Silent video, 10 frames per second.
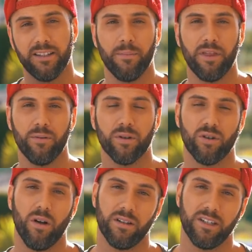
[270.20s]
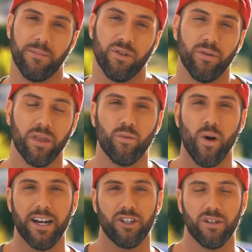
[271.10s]
and Timothy was all the time doing the
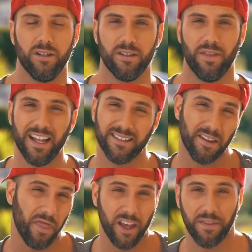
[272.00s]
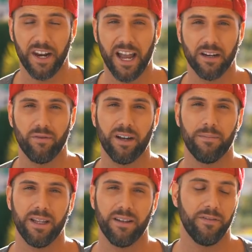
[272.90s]
wide shots. And that's the thing that I can recommend
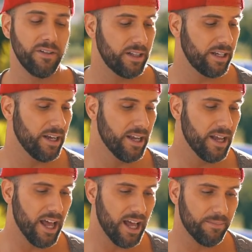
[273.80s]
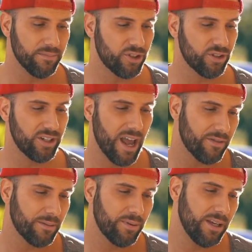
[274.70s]
recommend definitely just
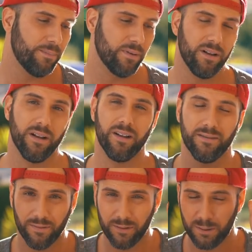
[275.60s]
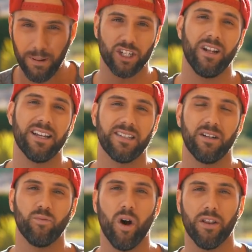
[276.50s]
having people specializing
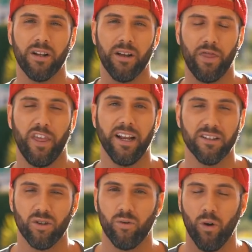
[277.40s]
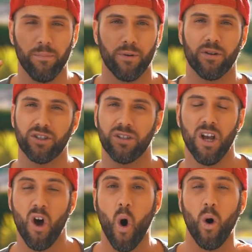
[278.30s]
in one thing. So one person
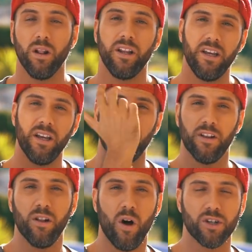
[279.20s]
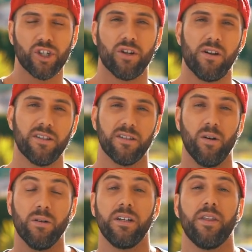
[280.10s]
only the long shots and
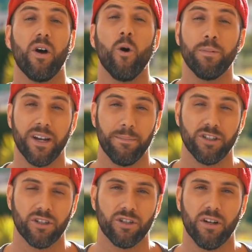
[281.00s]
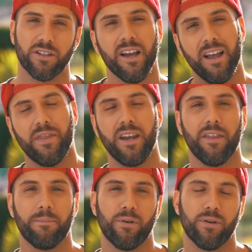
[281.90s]
only the open aperture shots, and the
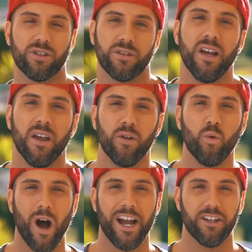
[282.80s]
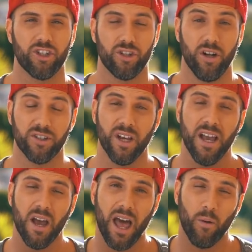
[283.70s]
other person the wider shots.
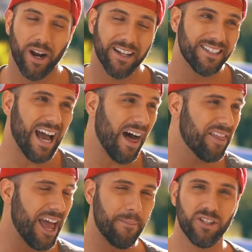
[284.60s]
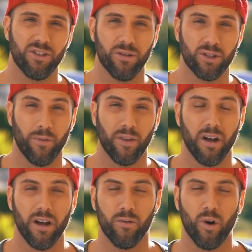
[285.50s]
When I did other episodes of
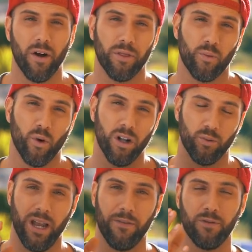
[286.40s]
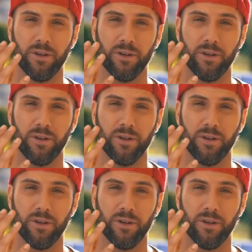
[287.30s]
around the world, we have,